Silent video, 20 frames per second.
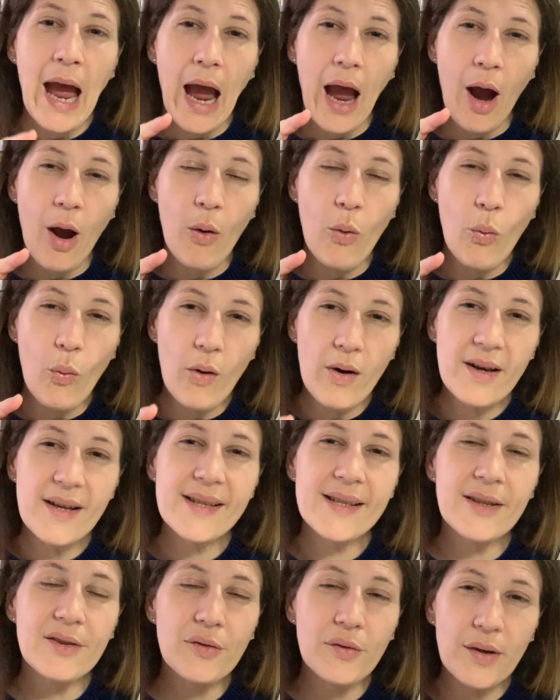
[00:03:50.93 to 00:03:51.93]
and what is
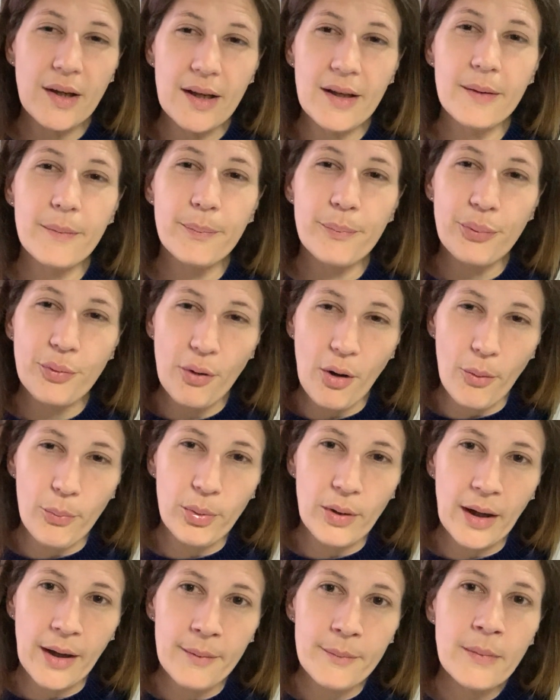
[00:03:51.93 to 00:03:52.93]
the real
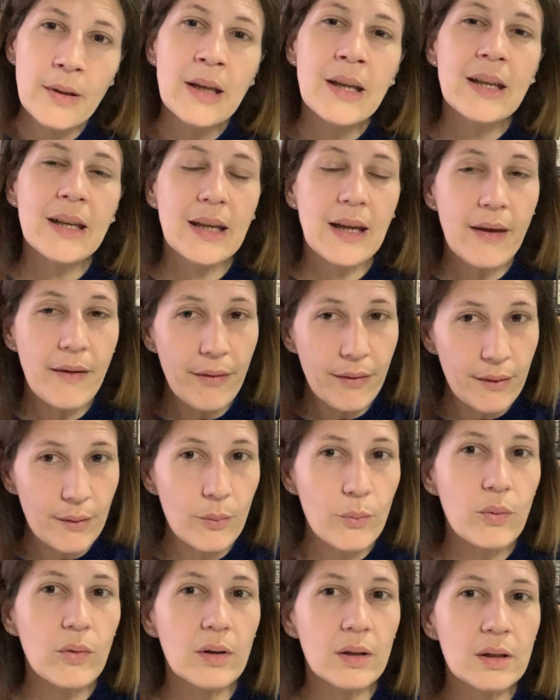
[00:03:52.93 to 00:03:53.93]
problem in the
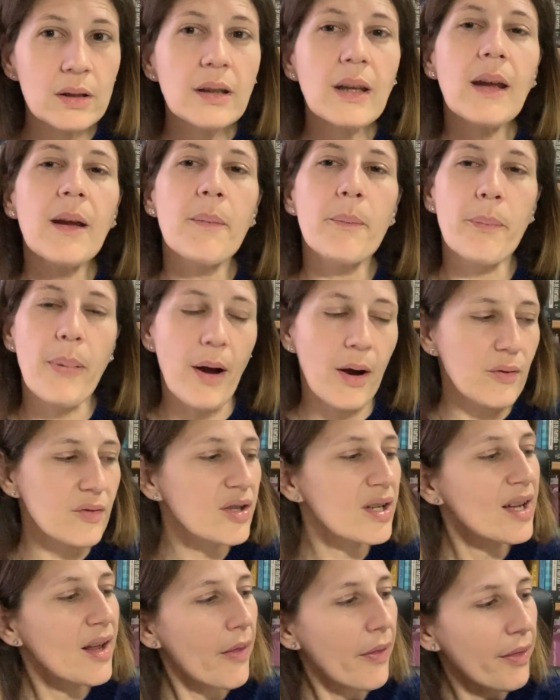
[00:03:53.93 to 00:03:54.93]
world
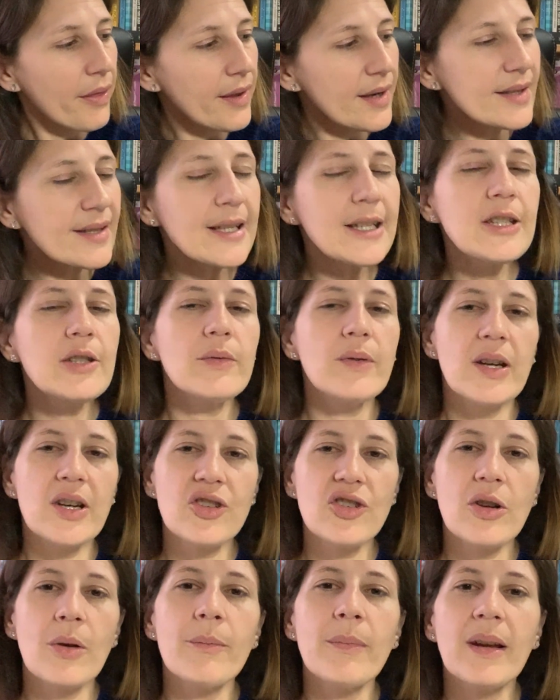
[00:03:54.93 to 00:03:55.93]
about this
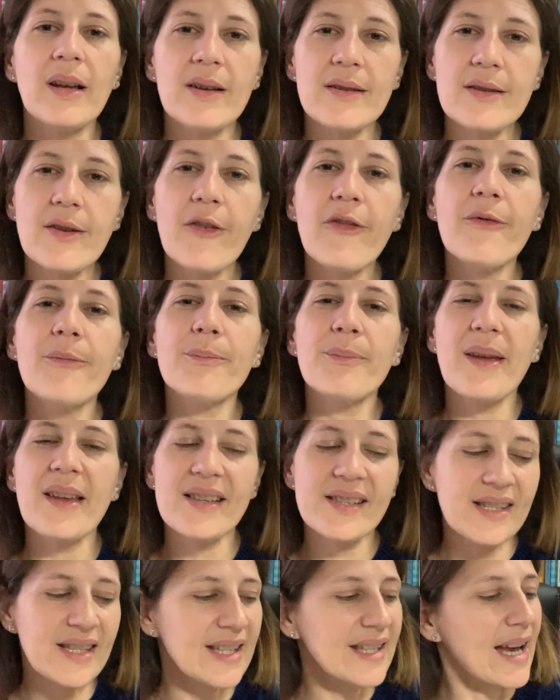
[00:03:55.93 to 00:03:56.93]
situation because of
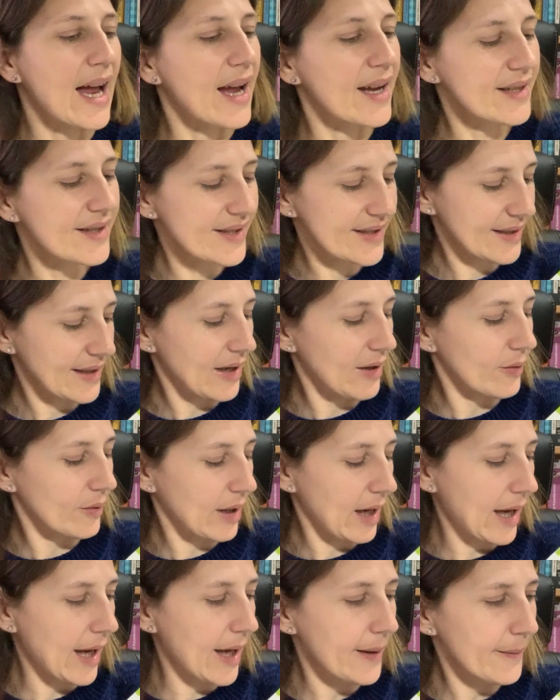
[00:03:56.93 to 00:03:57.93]
pesticides.
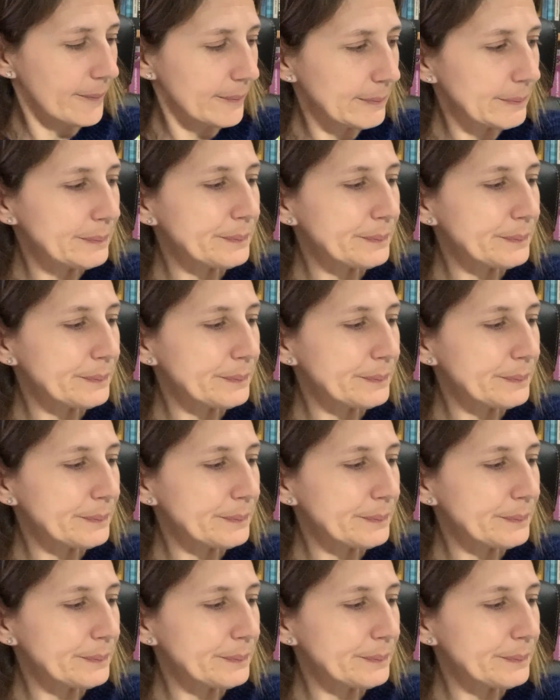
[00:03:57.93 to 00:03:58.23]
Okay,